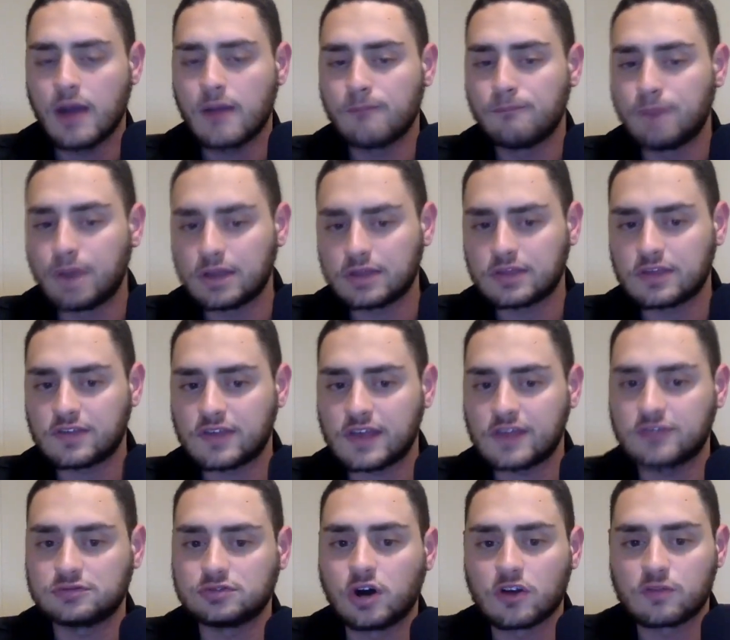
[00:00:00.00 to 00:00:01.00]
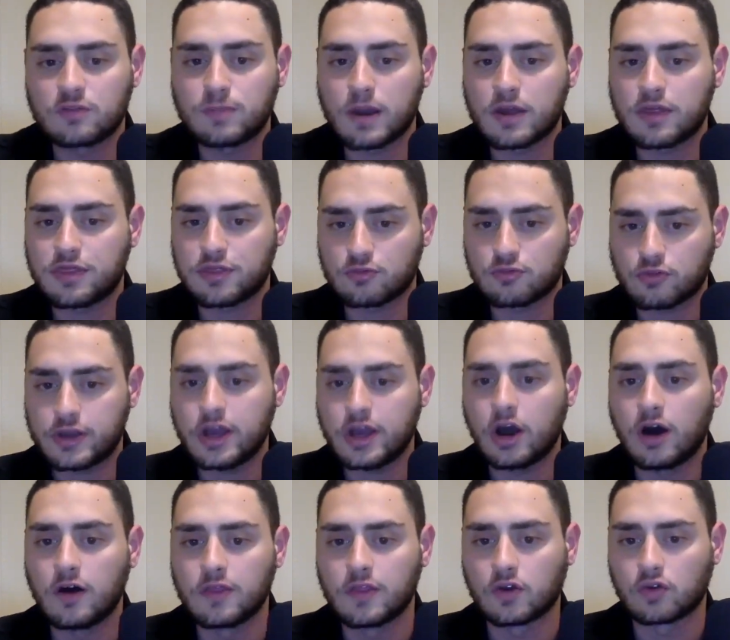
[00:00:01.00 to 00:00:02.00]
But the Saints lost by three
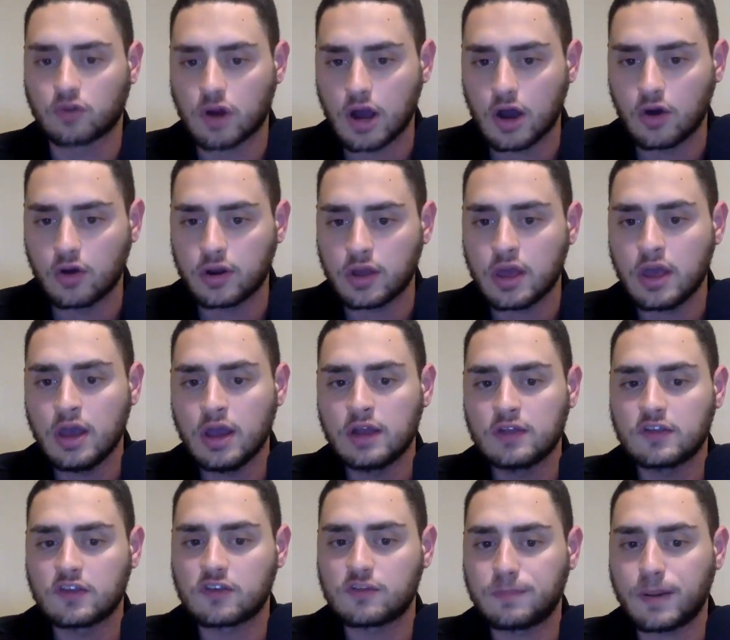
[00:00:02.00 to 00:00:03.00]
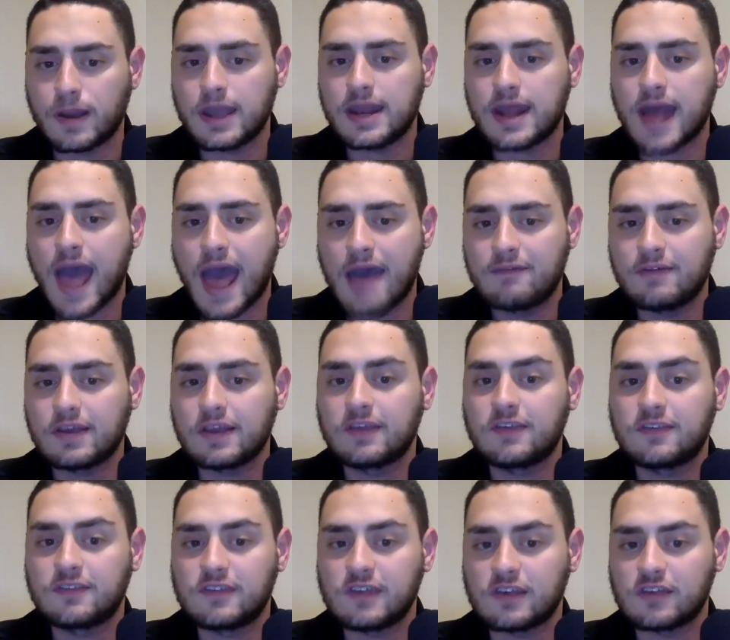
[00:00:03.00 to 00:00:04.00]
on the road despite having
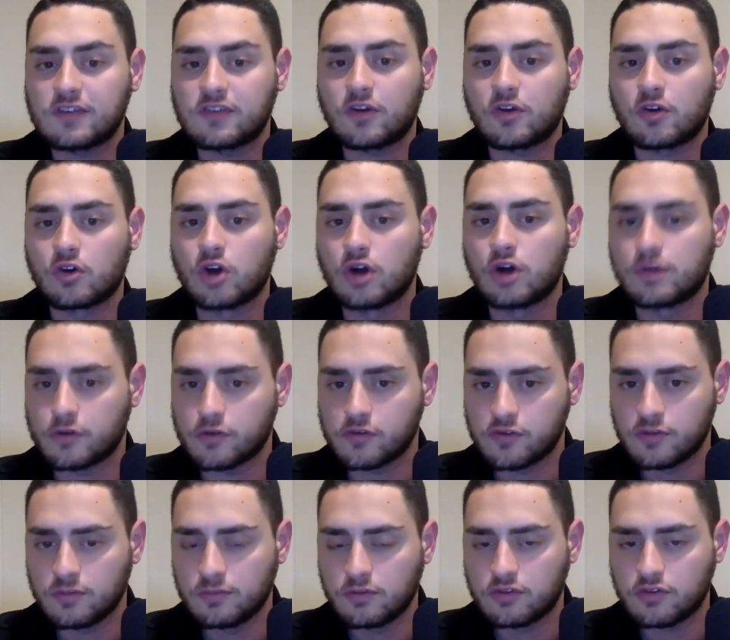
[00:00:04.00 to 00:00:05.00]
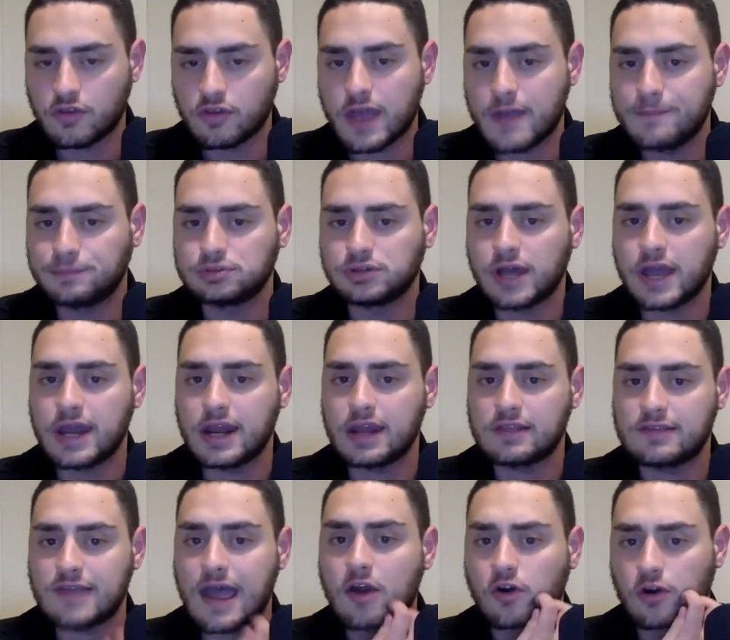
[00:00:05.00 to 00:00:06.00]
six turnovers. So, they played it
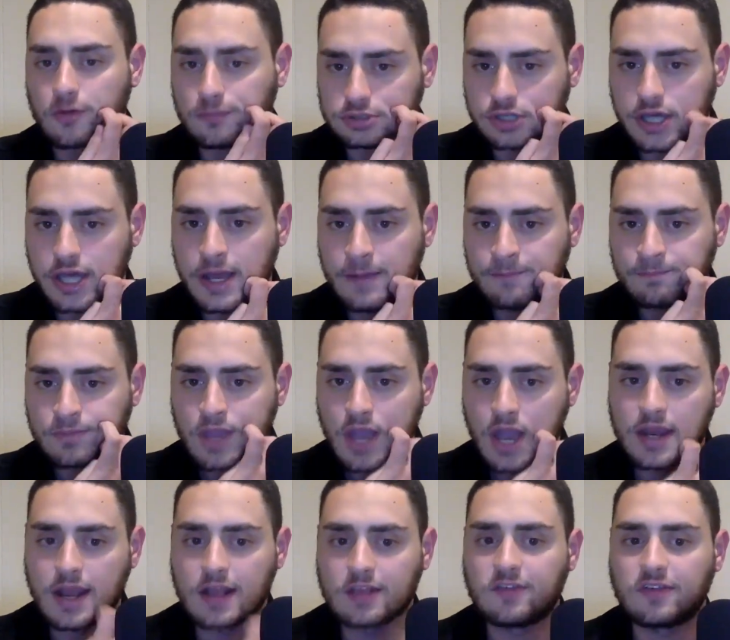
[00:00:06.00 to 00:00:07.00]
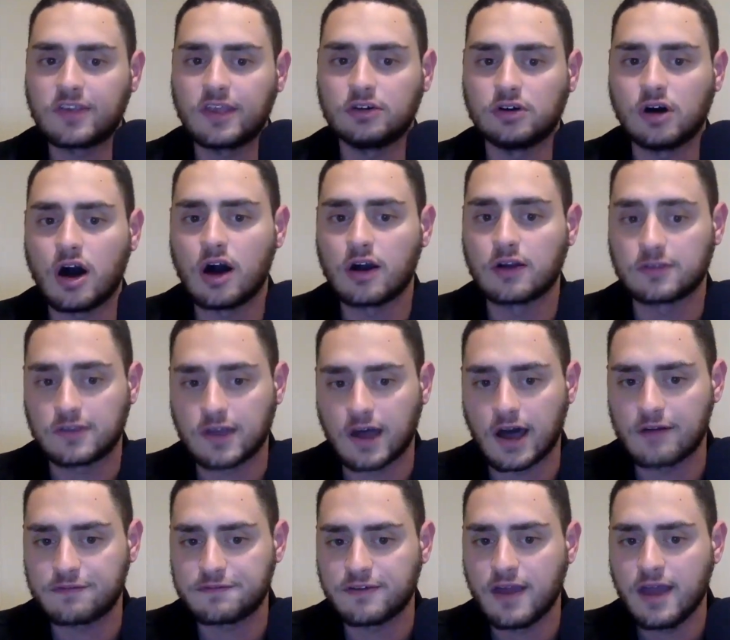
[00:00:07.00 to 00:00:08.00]
terribly and yet still hung
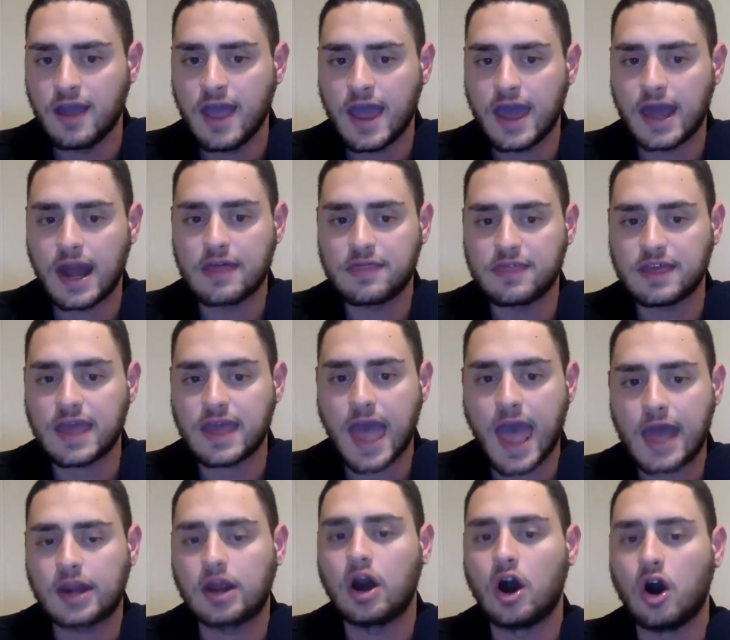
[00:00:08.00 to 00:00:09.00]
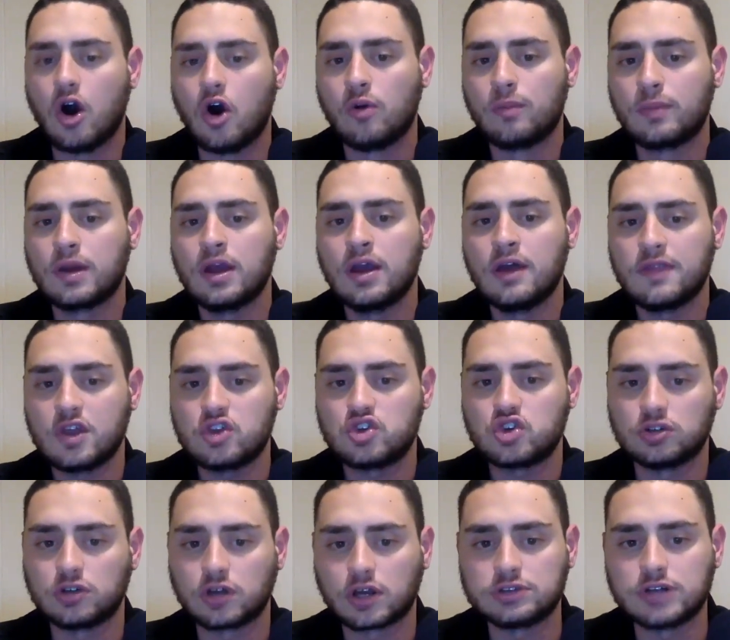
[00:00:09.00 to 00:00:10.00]
tough. And I think at home, they
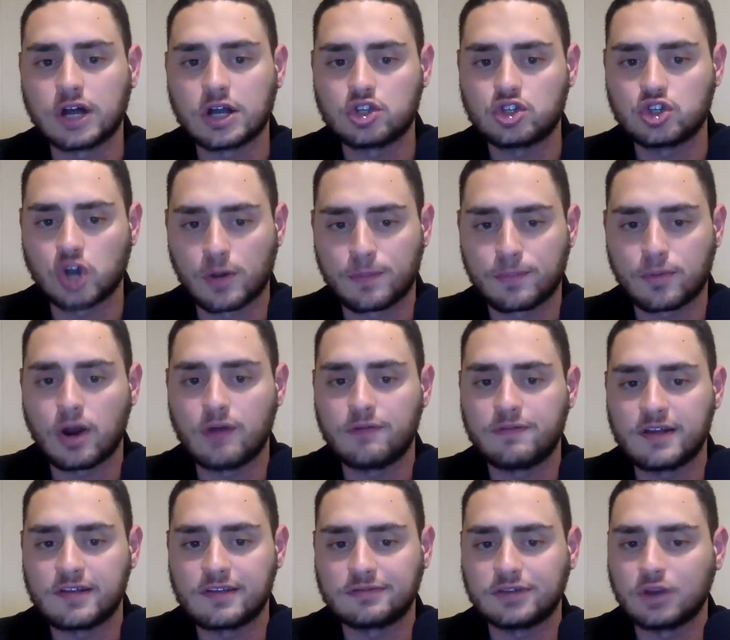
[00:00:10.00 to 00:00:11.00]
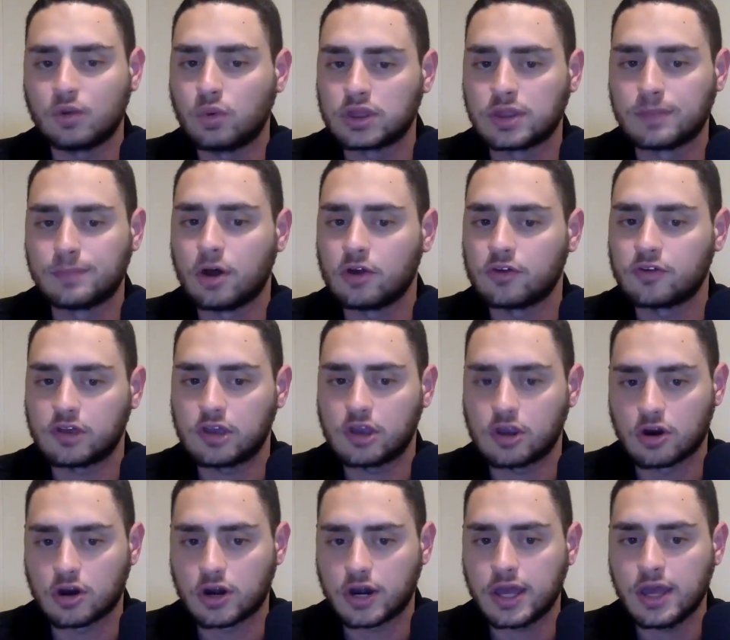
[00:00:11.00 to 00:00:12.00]
should look a lot sharper offensively with the ball
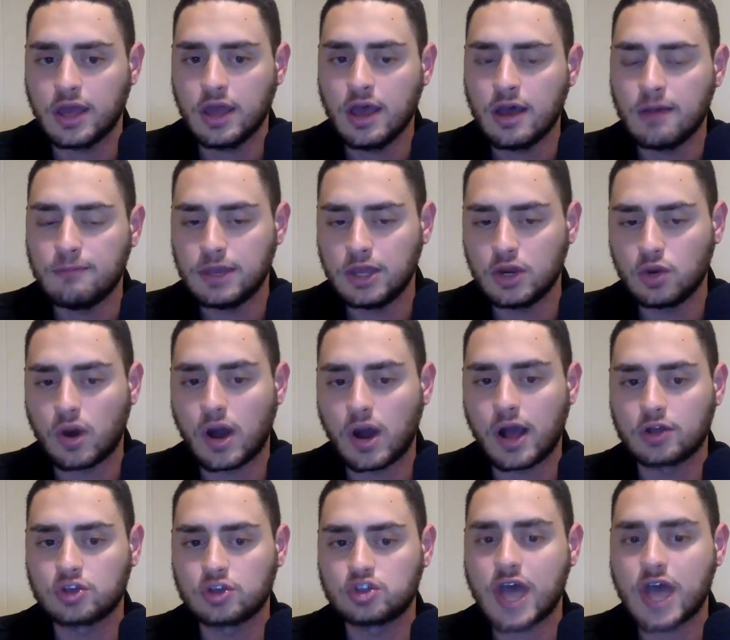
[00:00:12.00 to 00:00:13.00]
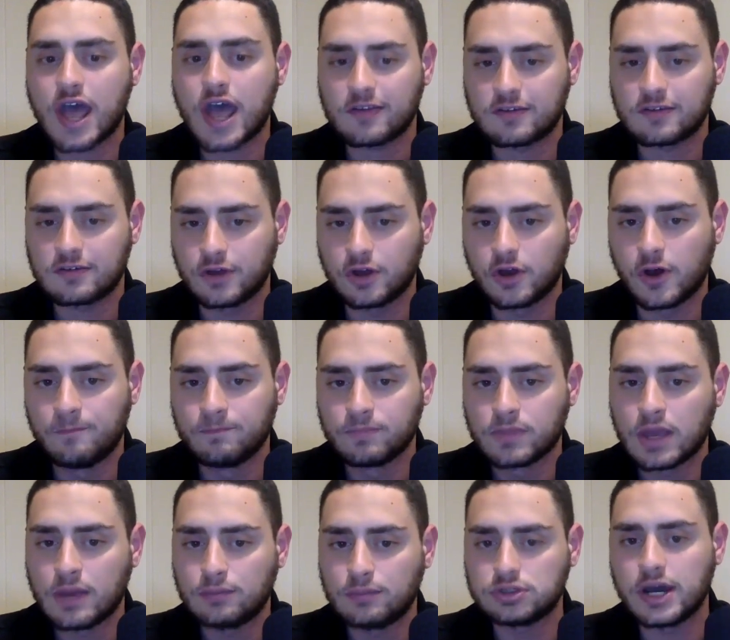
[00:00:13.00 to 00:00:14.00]
security. Meanwhile, Jacksonville
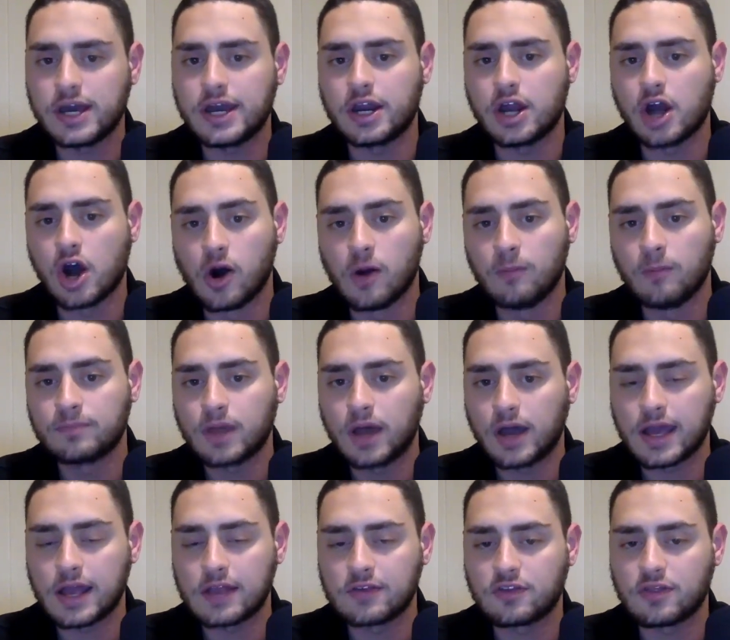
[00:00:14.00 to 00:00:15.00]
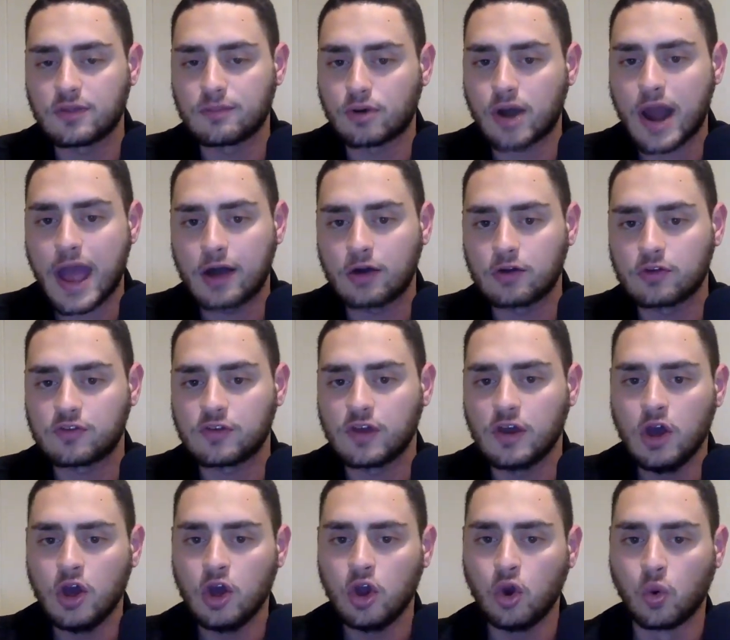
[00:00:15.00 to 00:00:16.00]
played at home against the Browns,
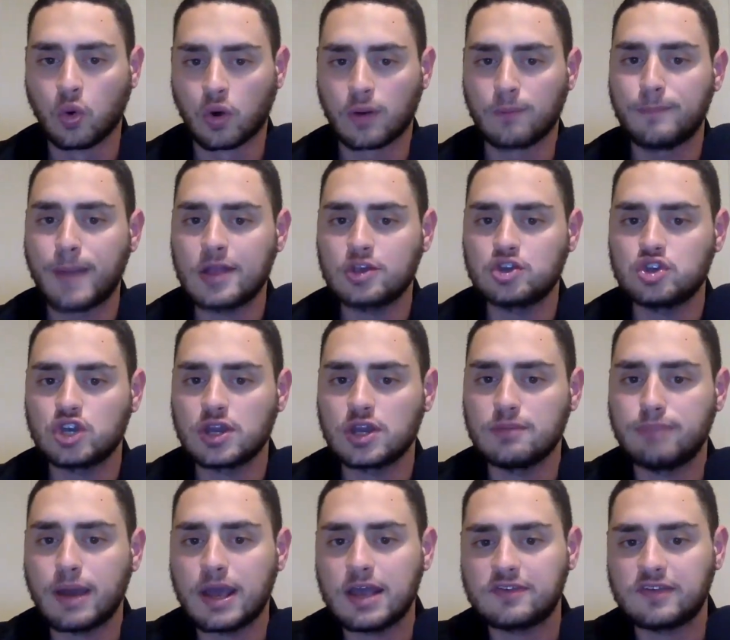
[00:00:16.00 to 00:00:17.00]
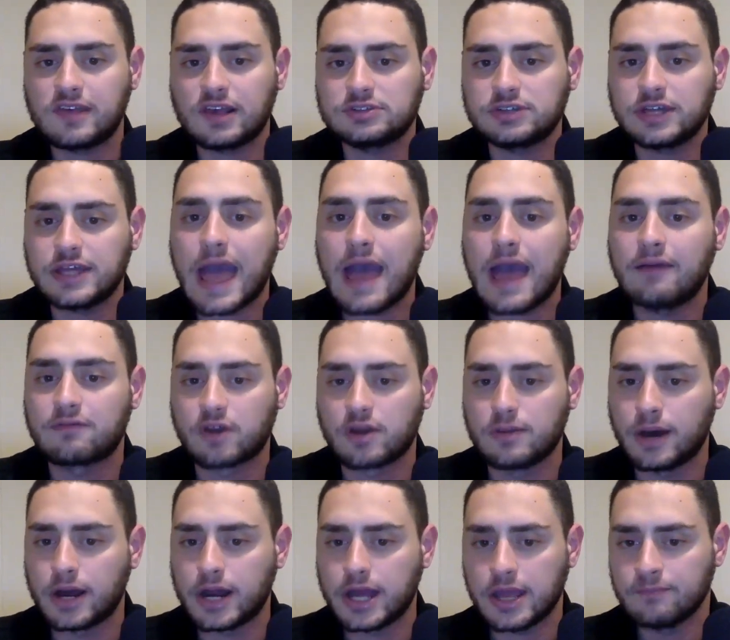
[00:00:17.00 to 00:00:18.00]
who were benching basically
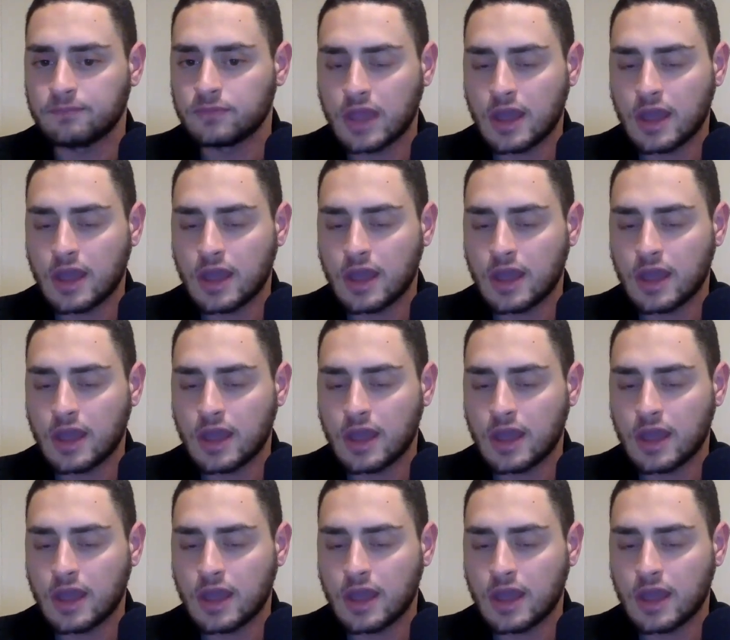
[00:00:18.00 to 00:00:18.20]
everybody.